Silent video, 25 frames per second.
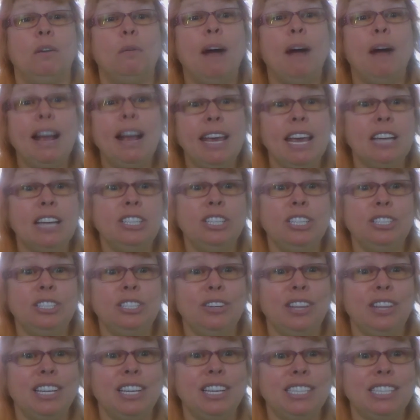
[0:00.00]
Why can't you
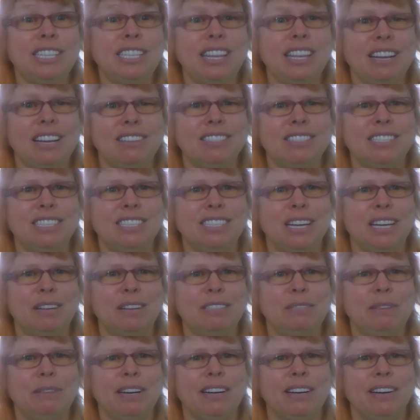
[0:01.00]
do this 1,000
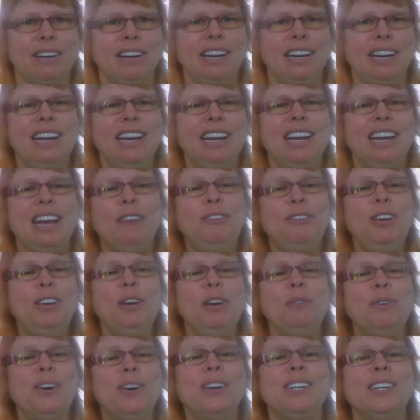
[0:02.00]
times better? If
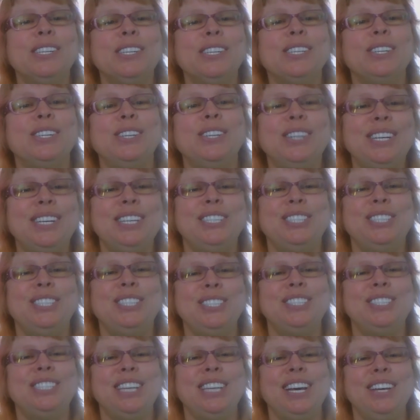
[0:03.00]
you are as good as
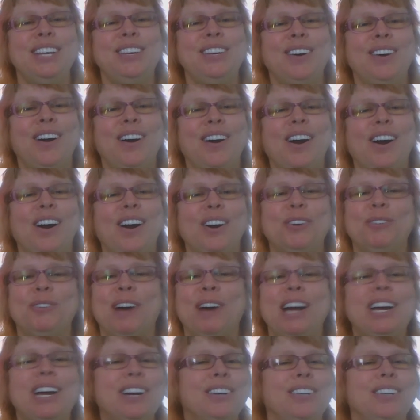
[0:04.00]
you say you are,
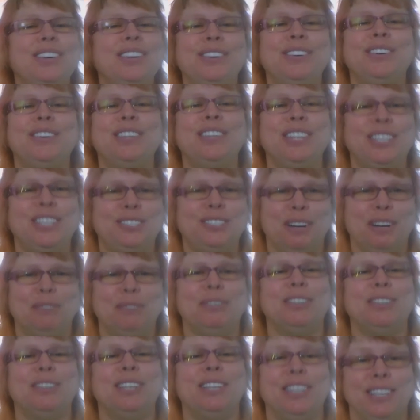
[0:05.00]
why are you in the
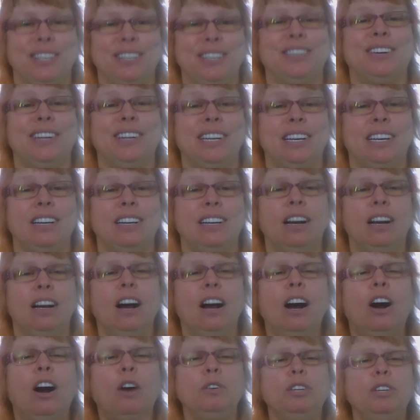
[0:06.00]
trouble that you are in?
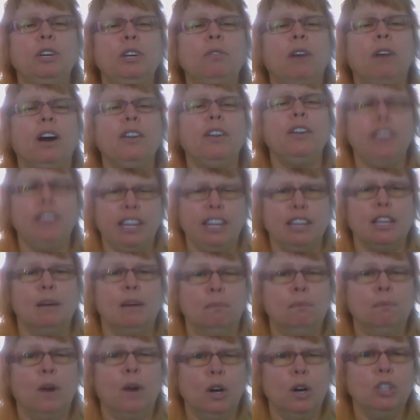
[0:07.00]
Oh, you are in the
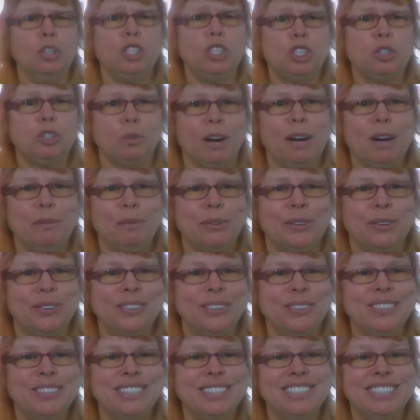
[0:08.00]
most
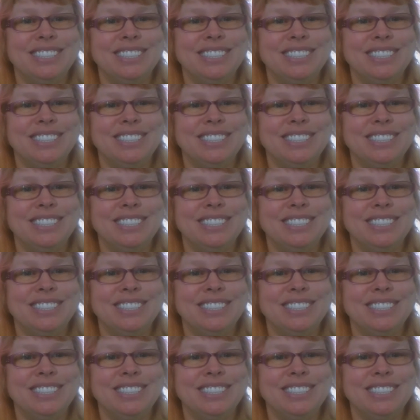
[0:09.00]
trouble.